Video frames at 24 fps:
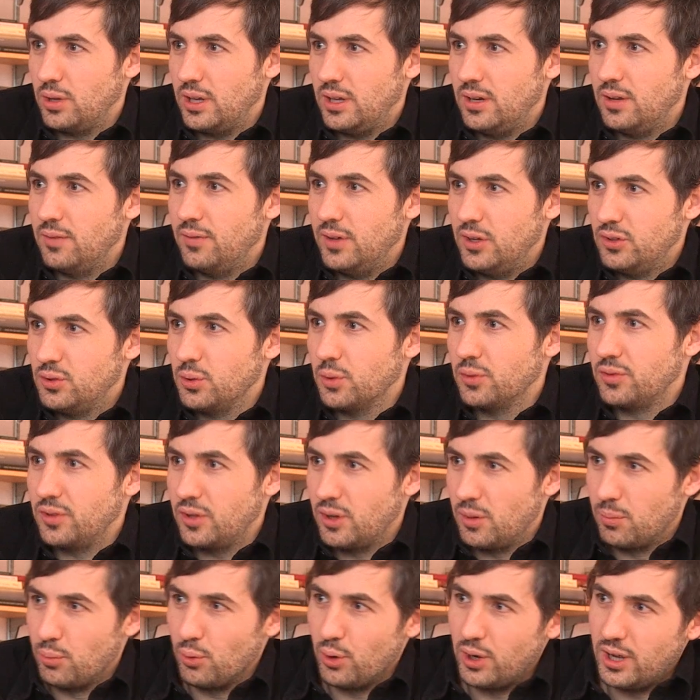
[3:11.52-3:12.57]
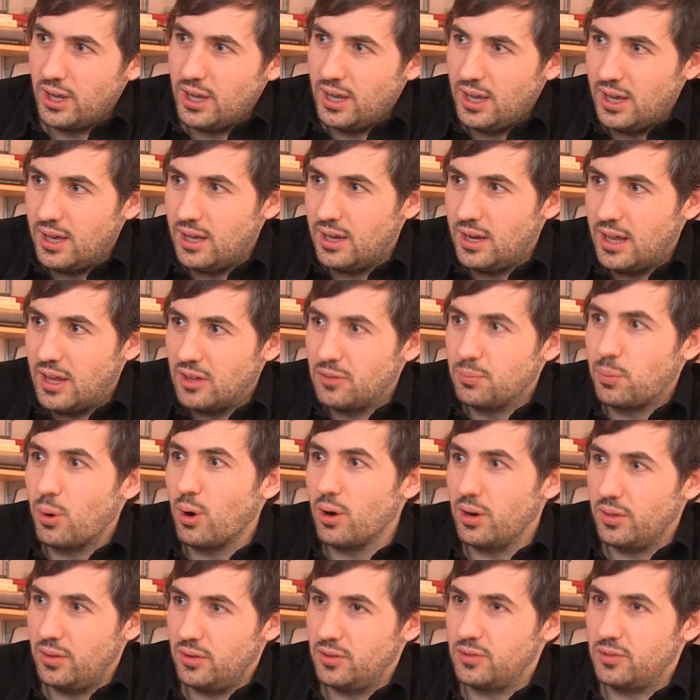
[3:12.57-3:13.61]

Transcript: individuals that you're bringing in as part of the